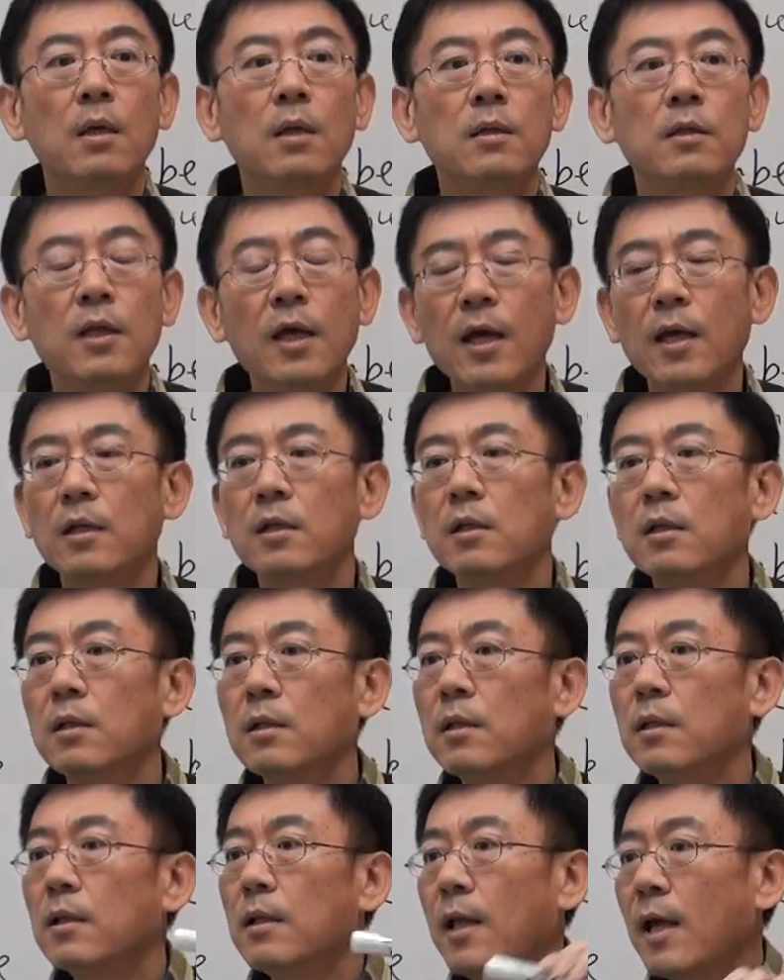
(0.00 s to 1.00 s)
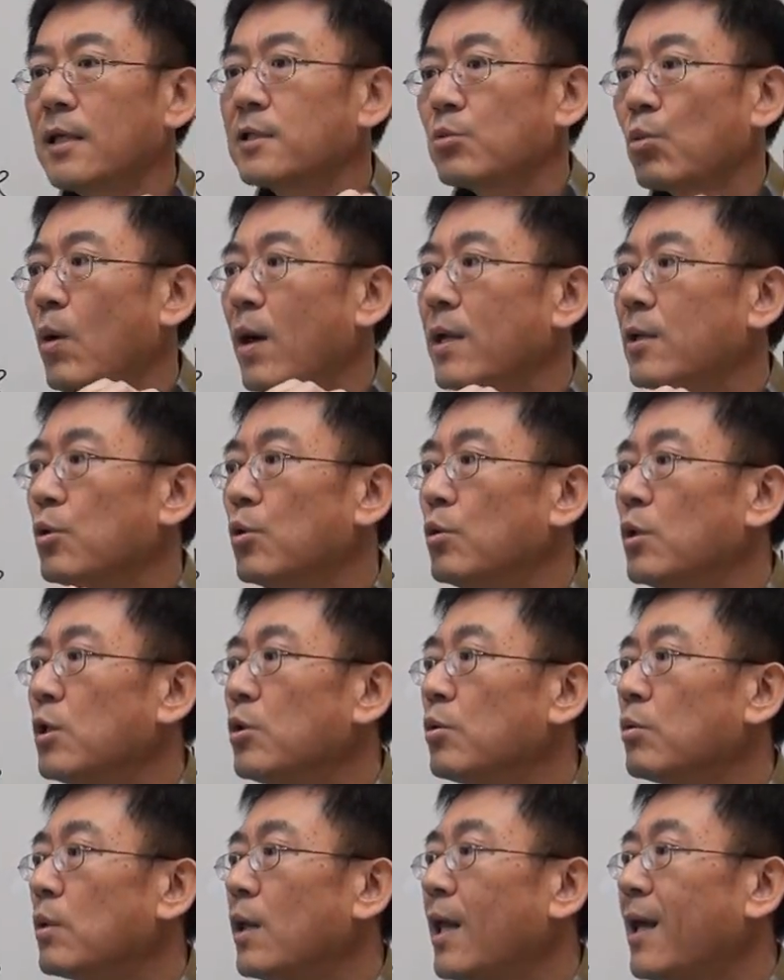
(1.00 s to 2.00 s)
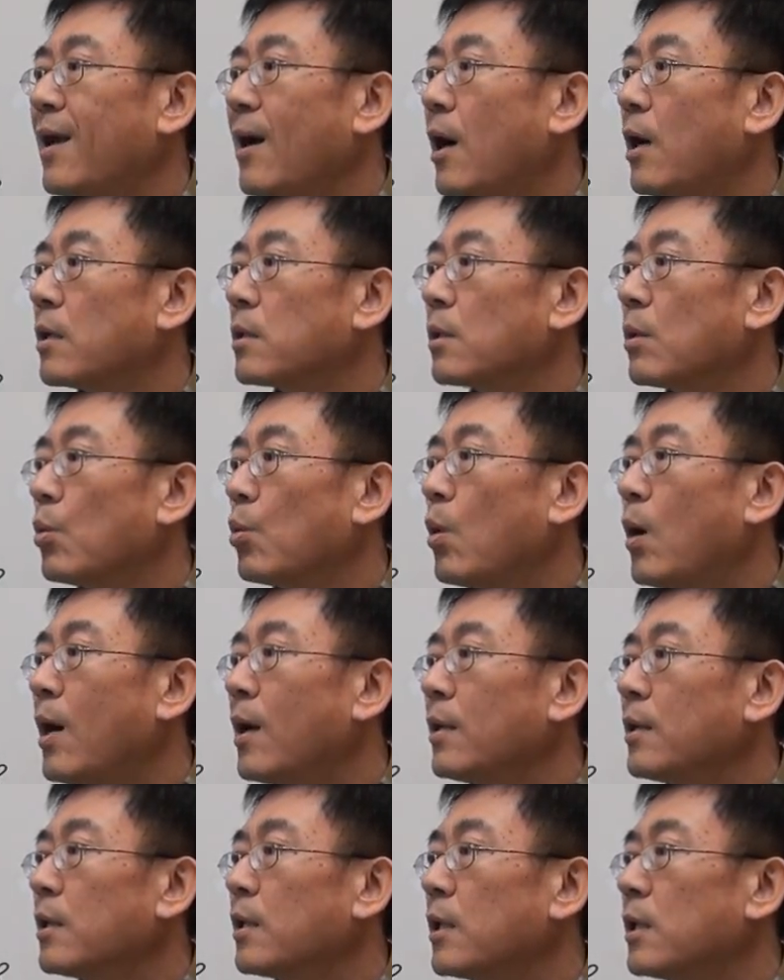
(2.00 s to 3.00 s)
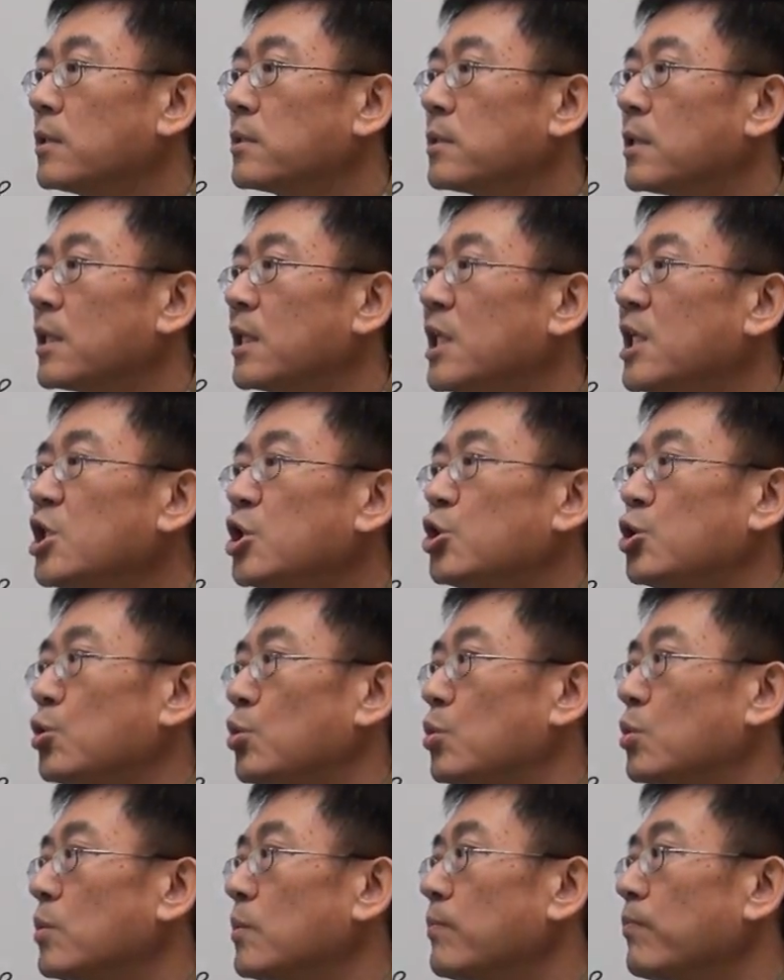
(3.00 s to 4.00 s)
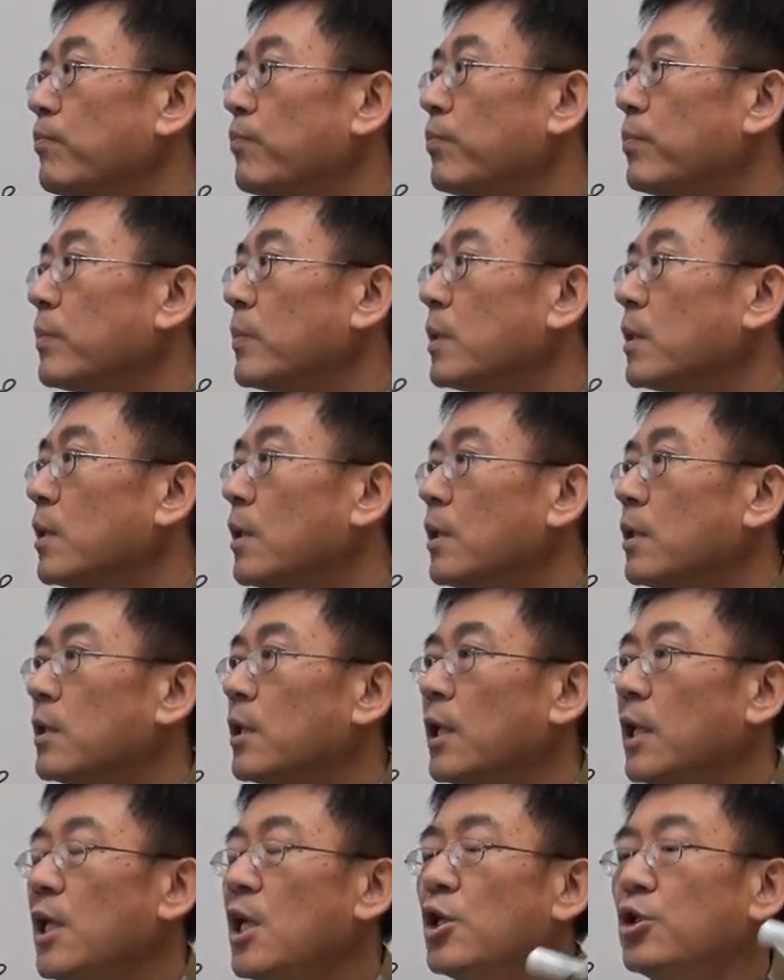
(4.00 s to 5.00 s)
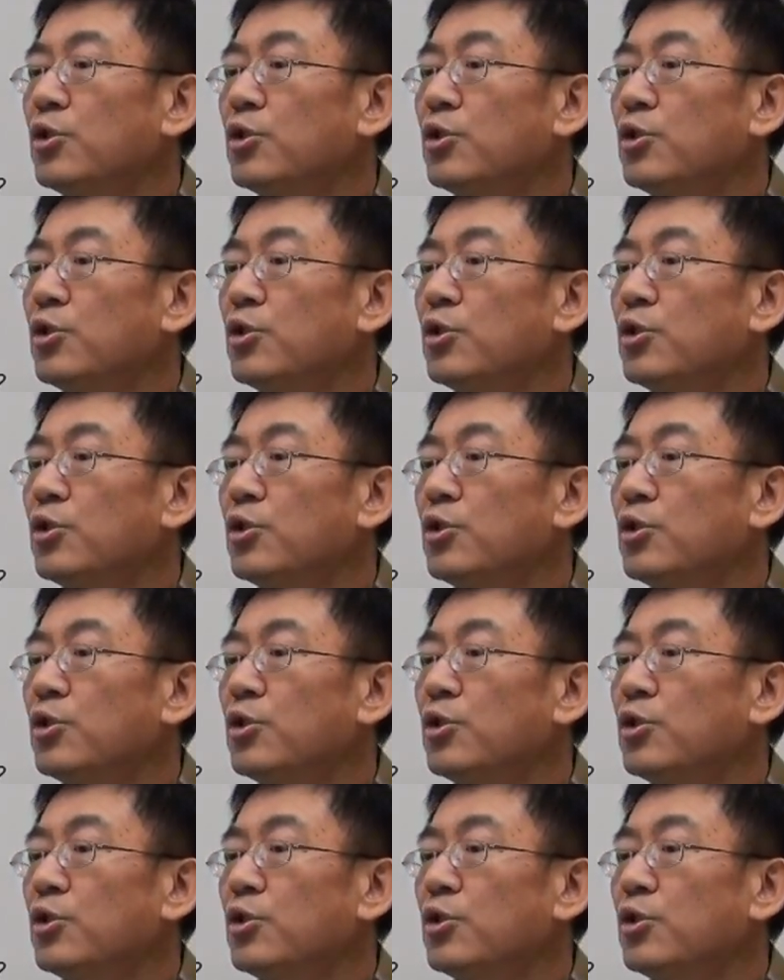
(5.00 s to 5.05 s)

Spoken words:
Then next one, you need to lay out what is the issue. The